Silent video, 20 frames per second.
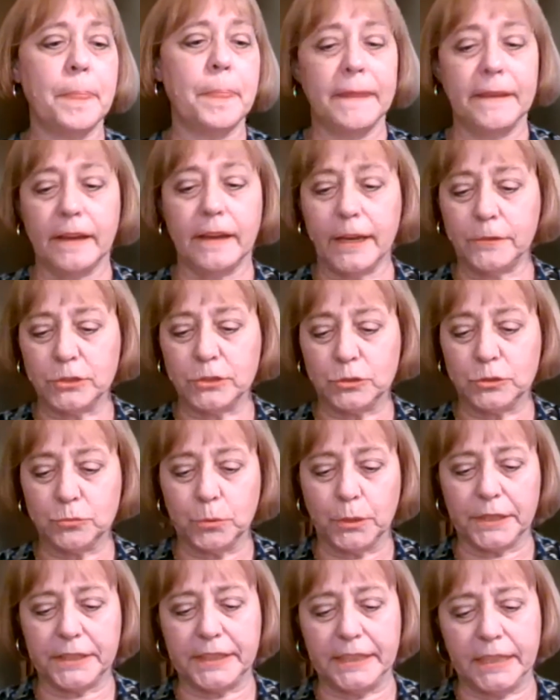I was
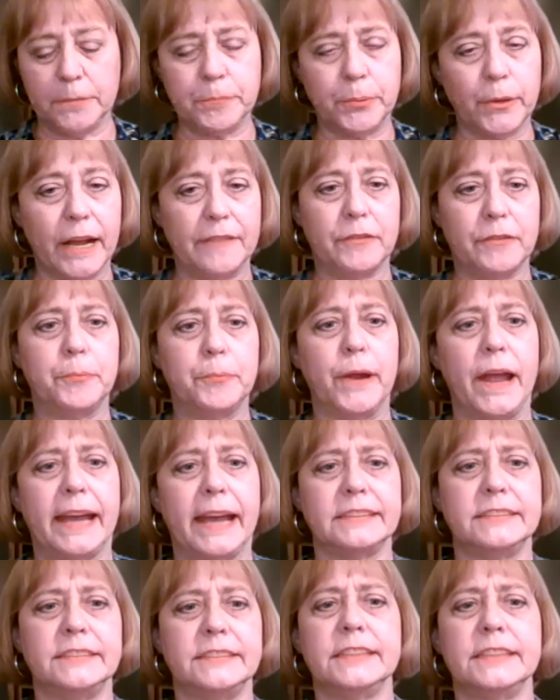working in private
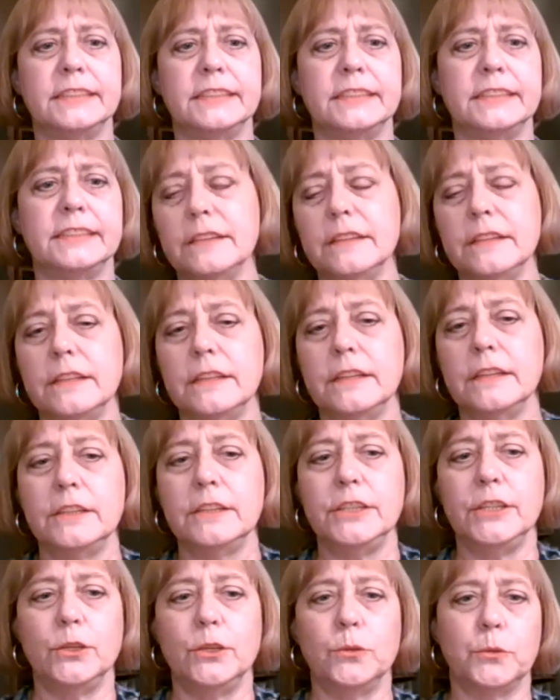practice,
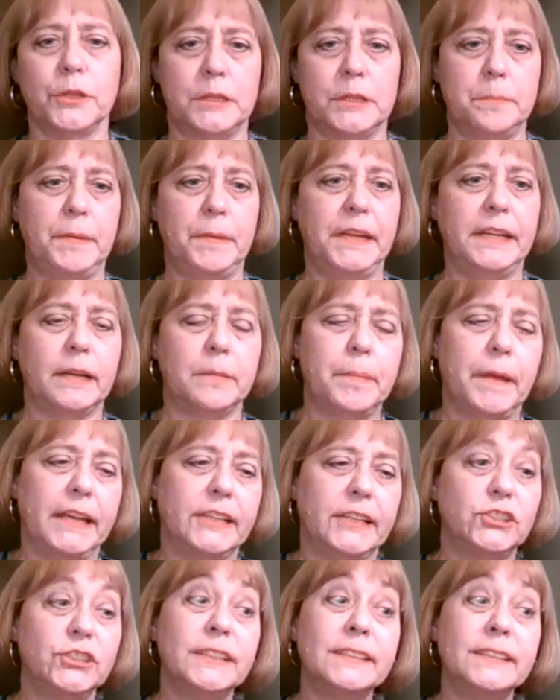orthopedic
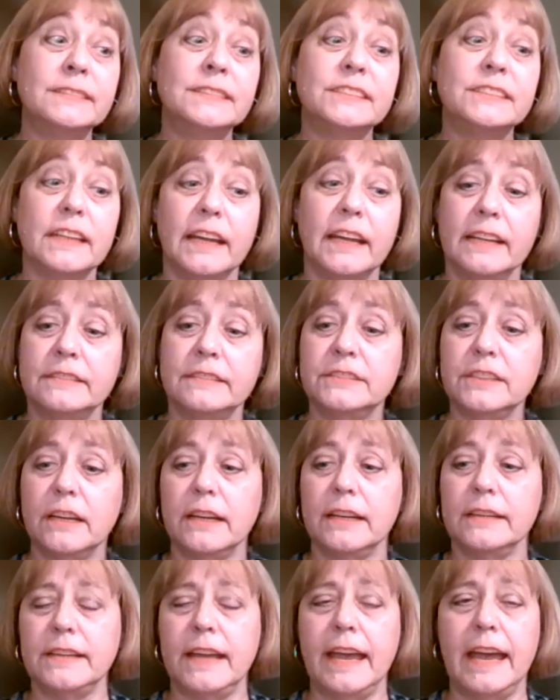patients, and
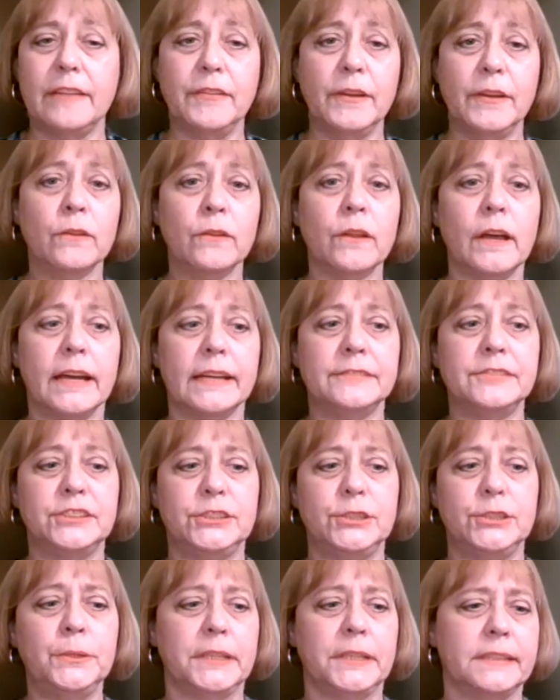having a lot of
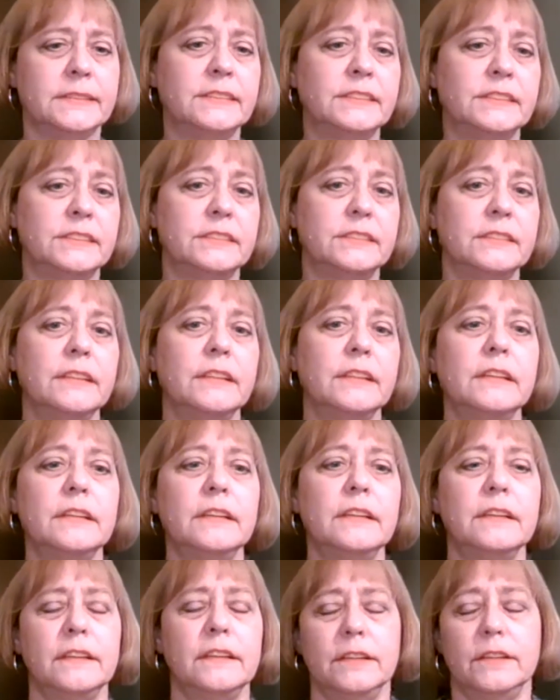students,
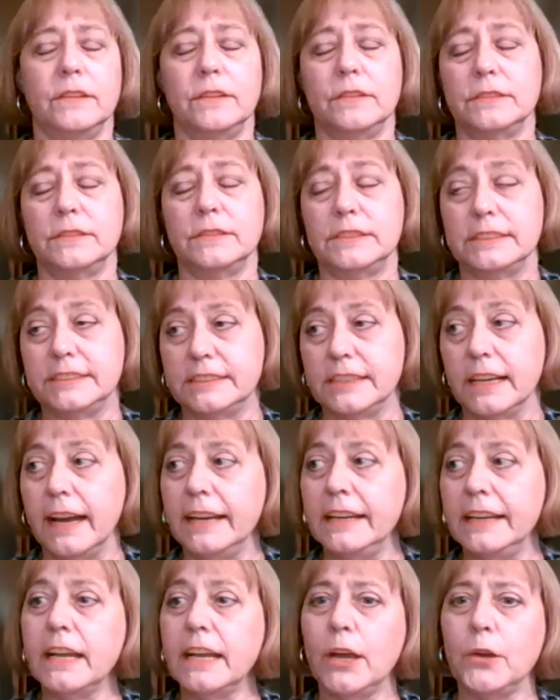
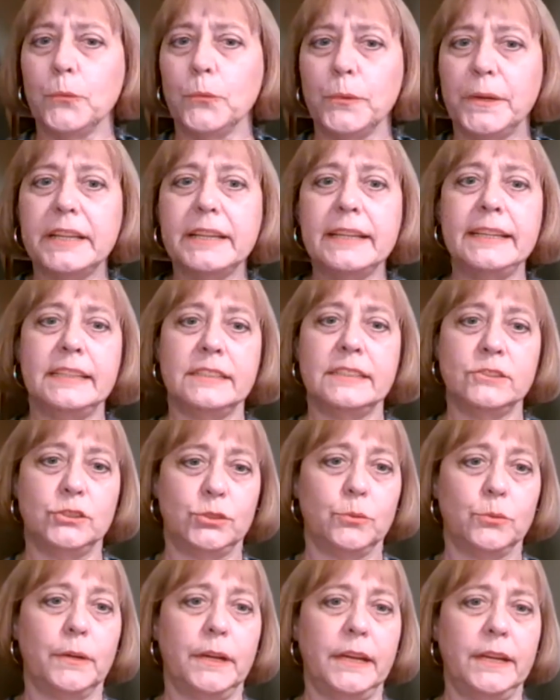decided I really
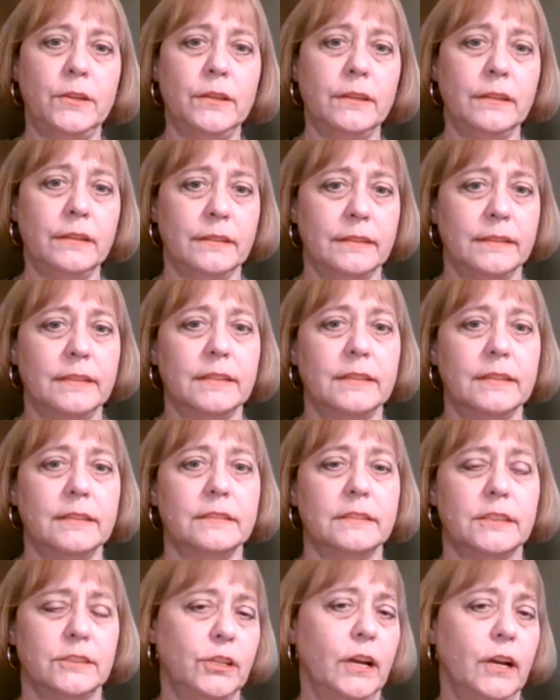enjoyed
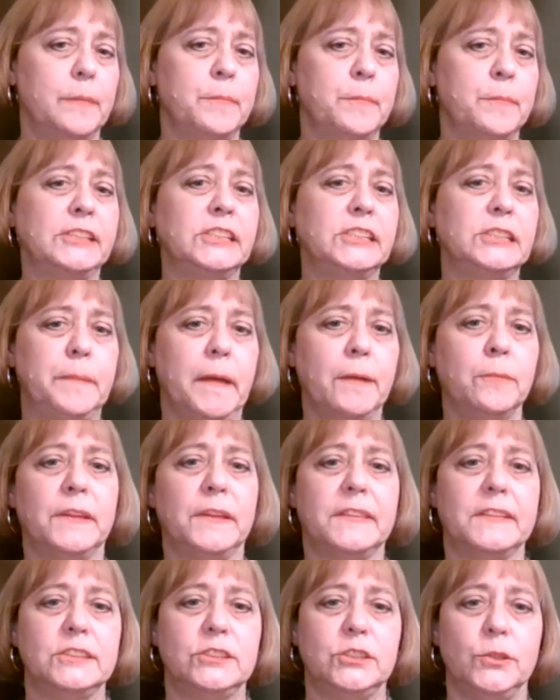the time I spent
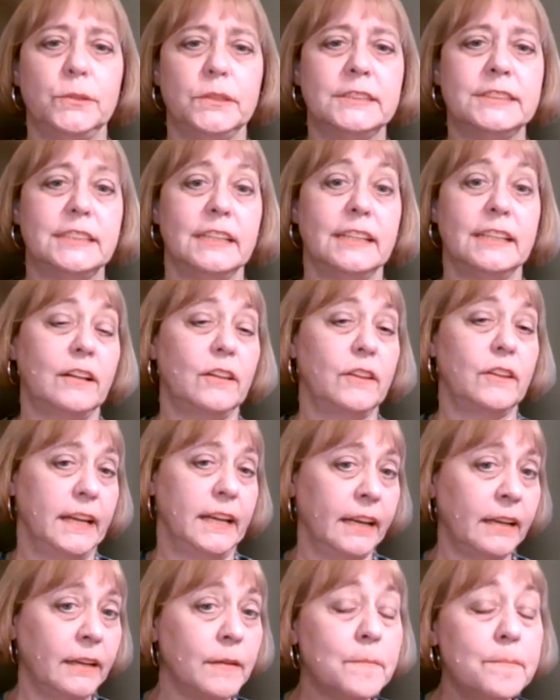with the students in the
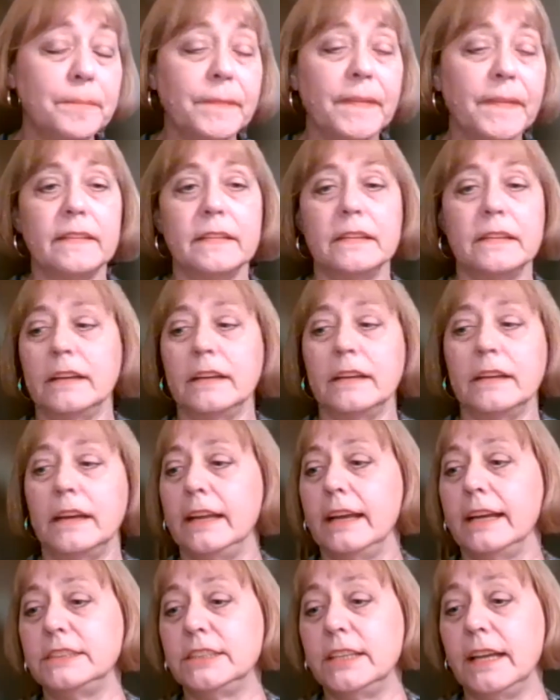clinic.
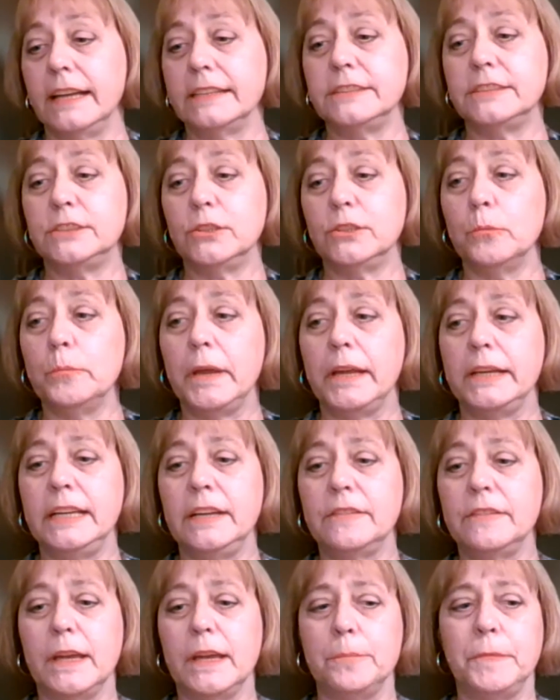And I had so
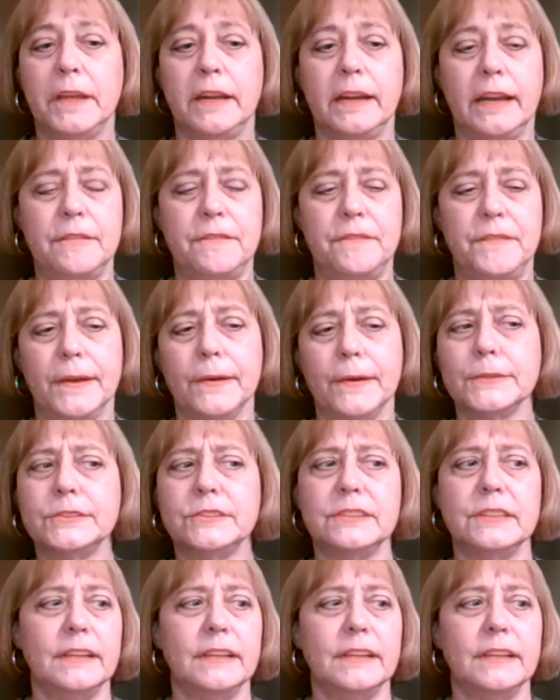many of them that I felt